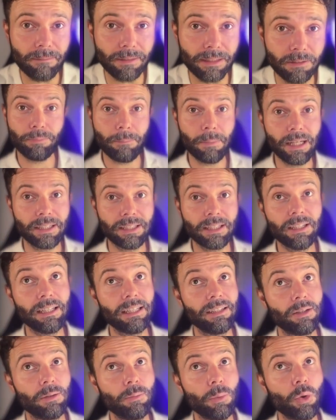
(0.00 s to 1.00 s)
It's
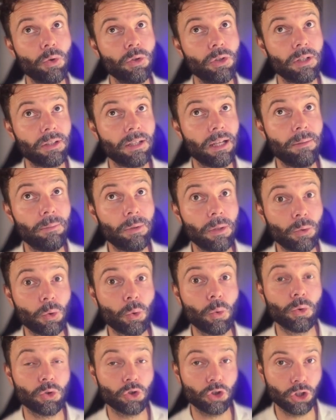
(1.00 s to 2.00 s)
basically the poster that
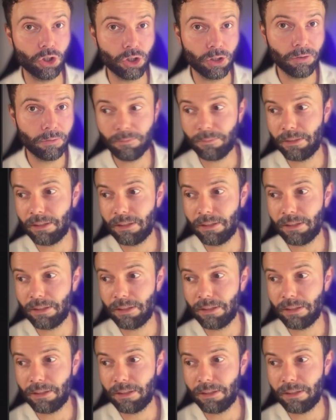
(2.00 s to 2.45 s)
people will share,